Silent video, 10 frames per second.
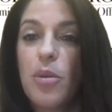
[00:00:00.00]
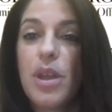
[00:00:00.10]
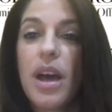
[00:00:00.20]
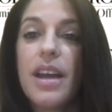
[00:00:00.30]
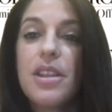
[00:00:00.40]

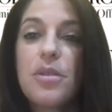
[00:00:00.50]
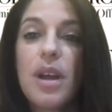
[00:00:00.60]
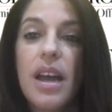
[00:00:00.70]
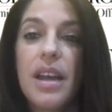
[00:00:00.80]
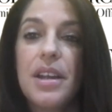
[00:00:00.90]
with either
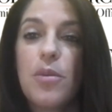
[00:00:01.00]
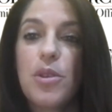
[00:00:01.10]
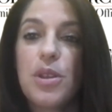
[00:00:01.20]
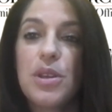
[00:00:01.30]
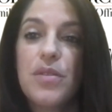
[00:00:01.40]
a high net
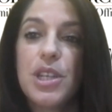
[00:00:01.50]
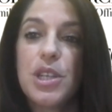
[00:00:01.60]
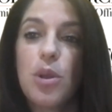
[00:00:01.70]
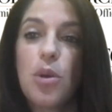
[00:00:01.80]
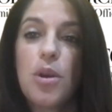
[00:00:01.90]
worth
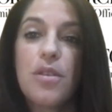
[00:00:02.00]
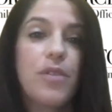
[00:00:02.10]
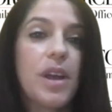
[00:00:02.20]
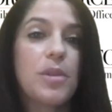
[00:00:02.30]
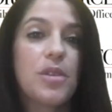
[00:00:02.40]
individual or a
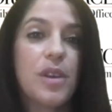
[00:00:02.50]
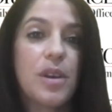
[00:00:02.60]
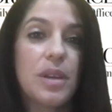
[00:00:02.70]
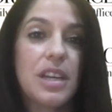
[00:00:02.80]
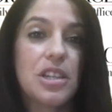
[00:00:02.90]
family
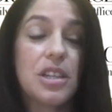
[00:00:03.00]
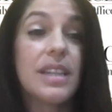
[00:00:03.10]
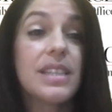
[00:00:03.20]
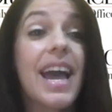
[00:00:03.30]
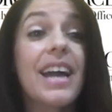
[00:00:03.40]
foundation
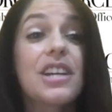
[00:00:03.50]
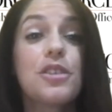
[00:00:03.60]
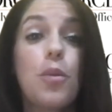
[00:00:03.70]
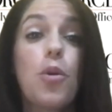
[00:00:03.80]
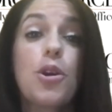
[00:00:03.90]
that's
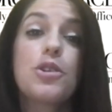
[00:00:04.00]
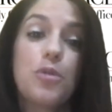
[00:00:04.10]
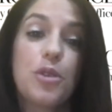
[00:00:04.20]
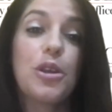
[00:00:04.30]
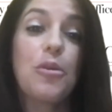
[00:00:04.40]
actually worked
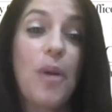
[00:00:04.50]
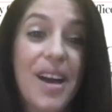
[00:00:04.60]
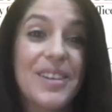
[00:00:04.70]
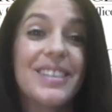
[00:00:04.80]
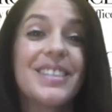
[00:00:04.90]
really well.